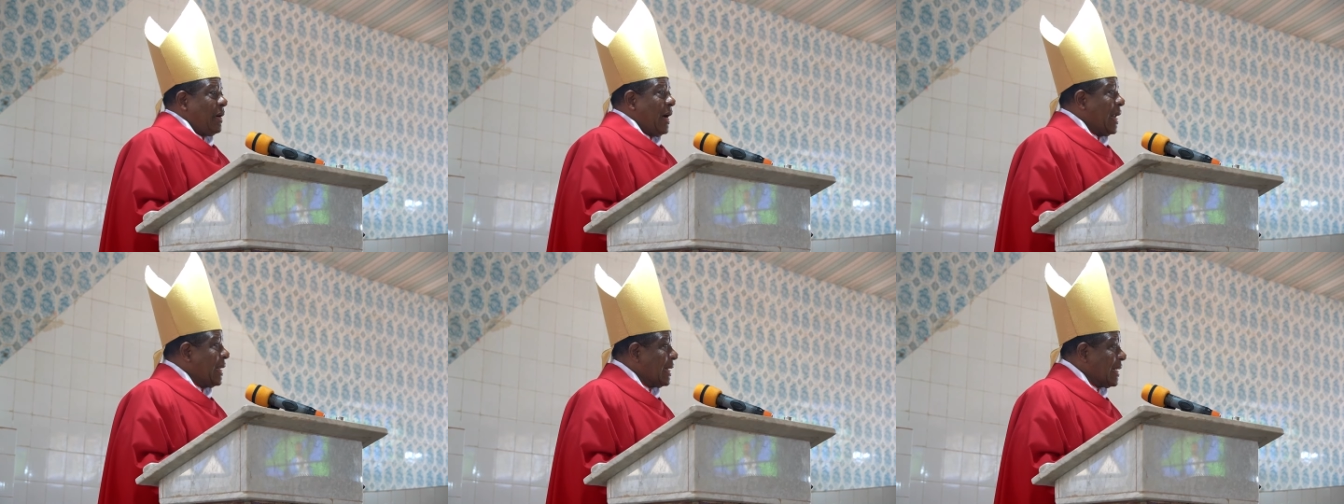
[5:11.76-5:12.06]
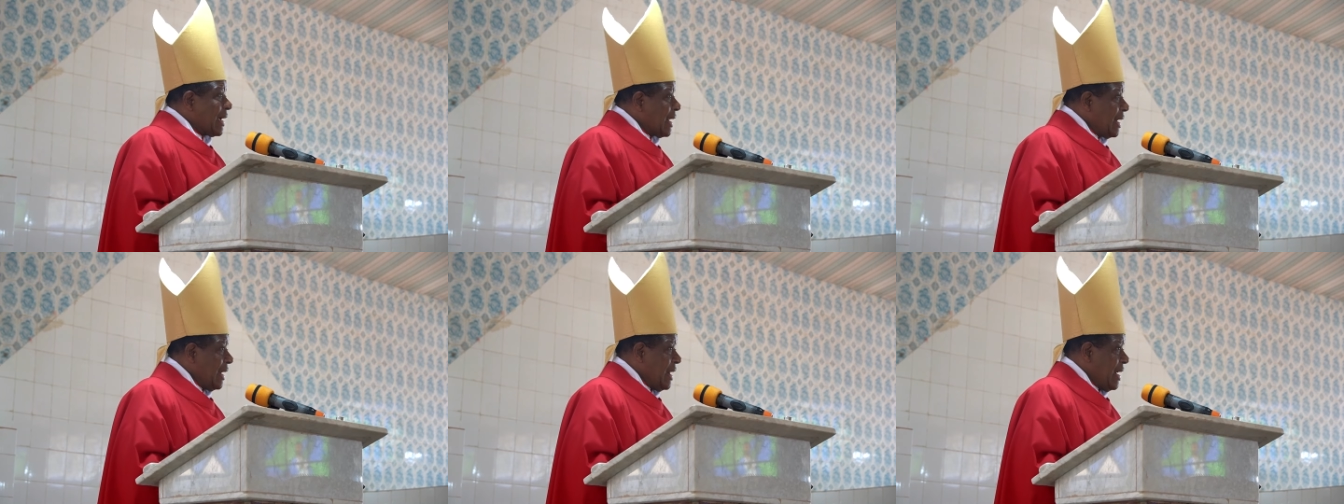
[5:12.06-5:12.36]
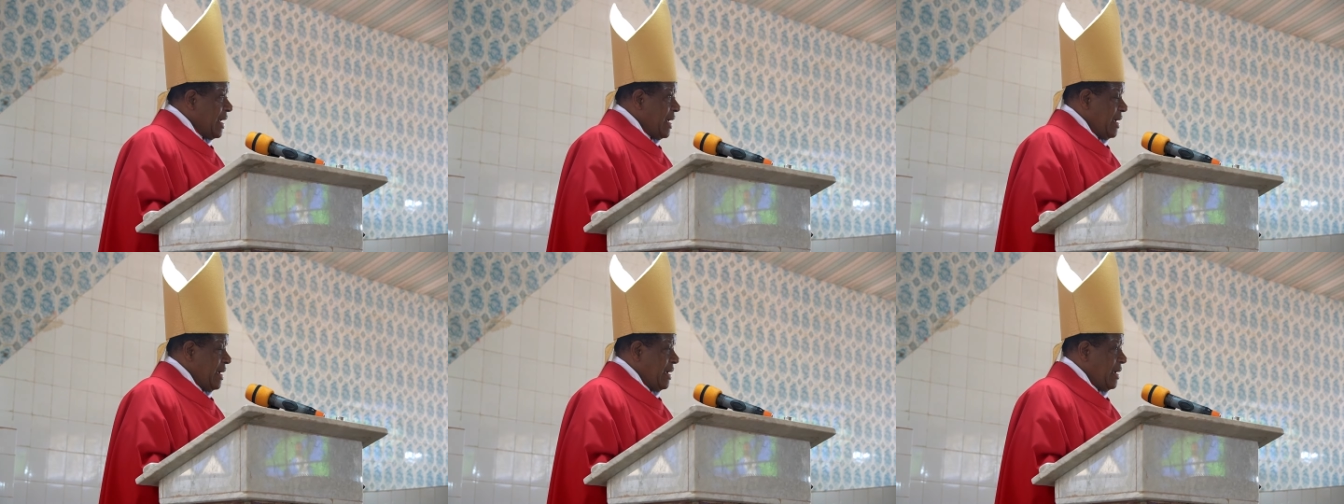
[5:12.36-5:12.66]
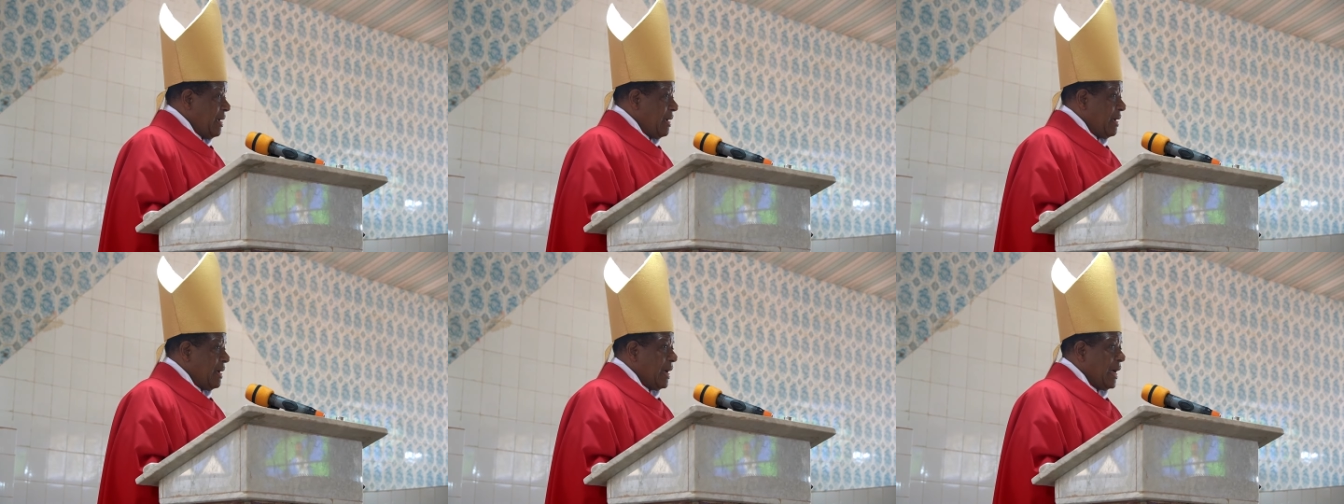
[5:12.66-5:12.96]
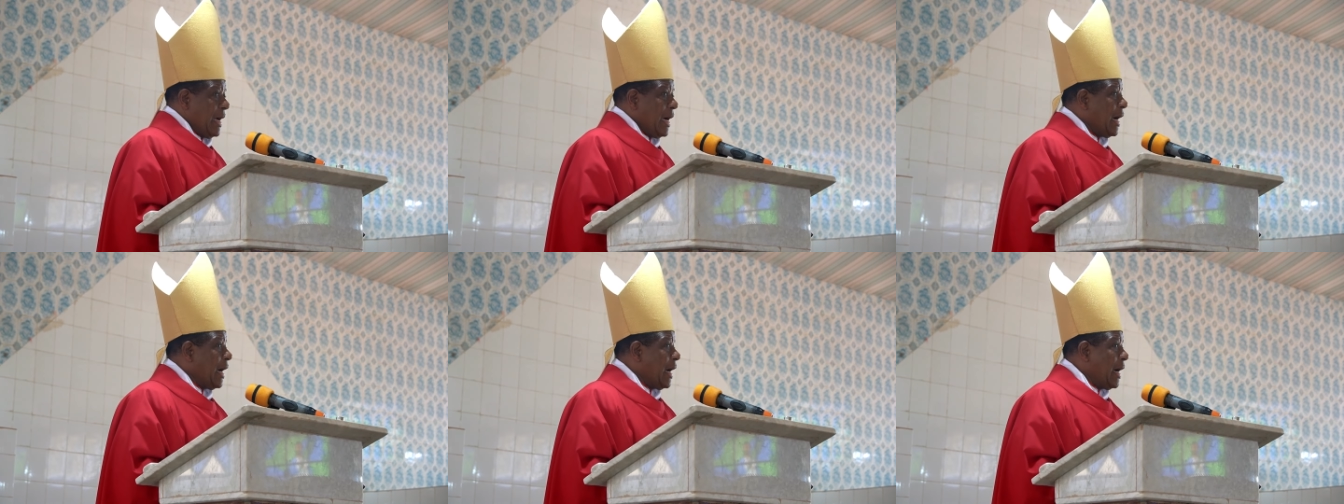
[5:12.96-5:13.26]
and clear
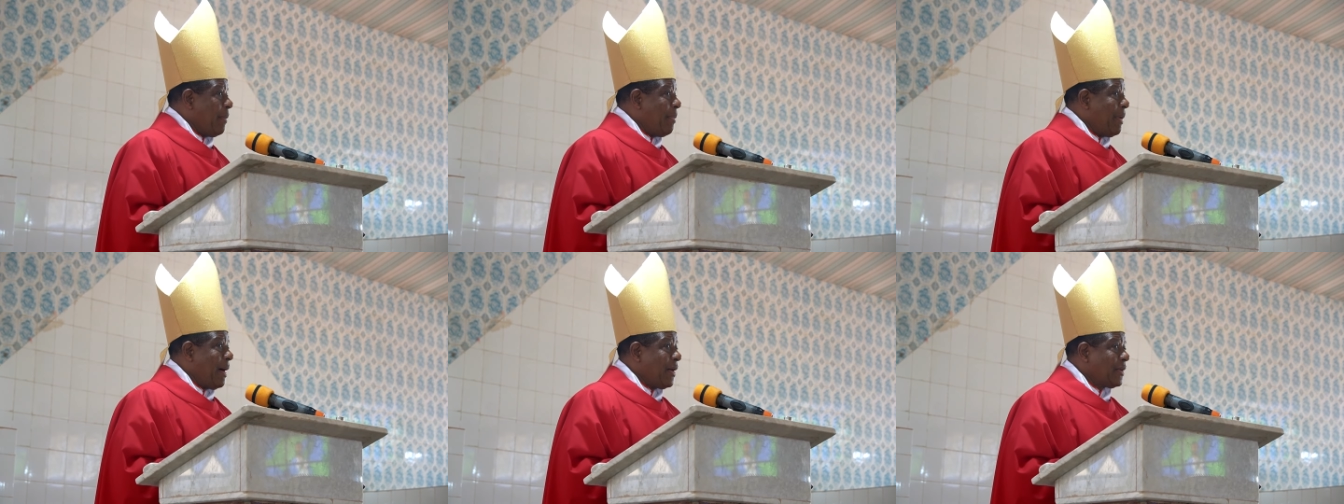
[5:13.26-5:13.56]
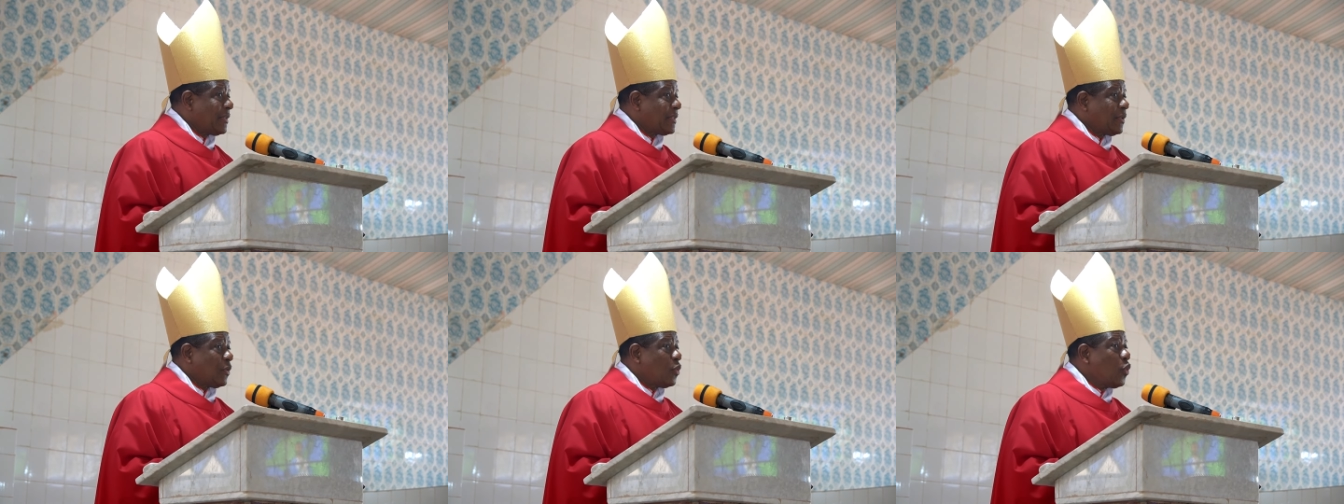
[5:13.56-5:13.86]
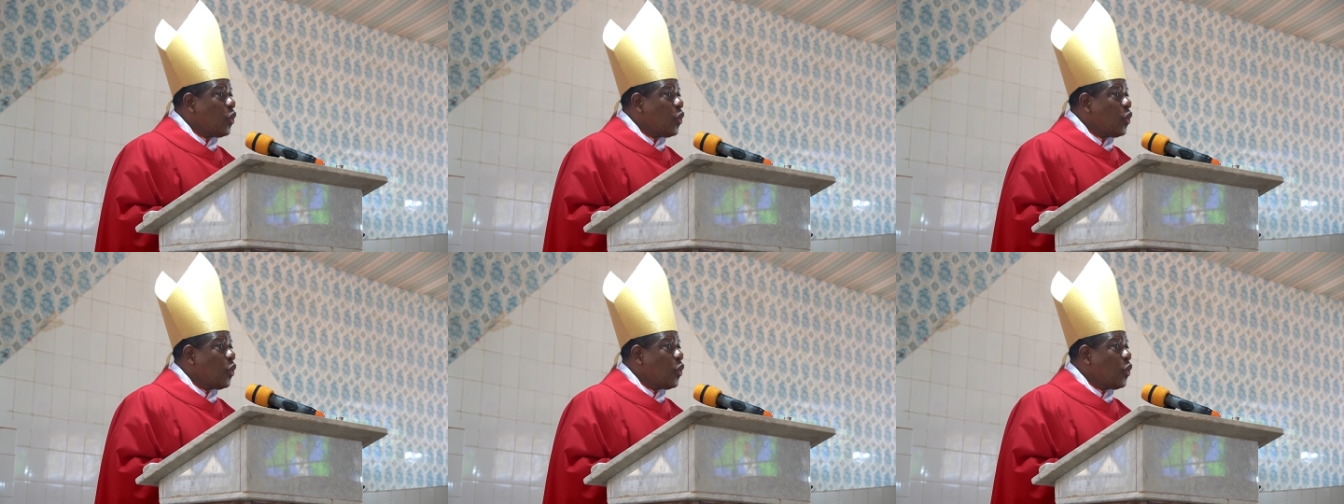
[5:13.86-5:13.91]
about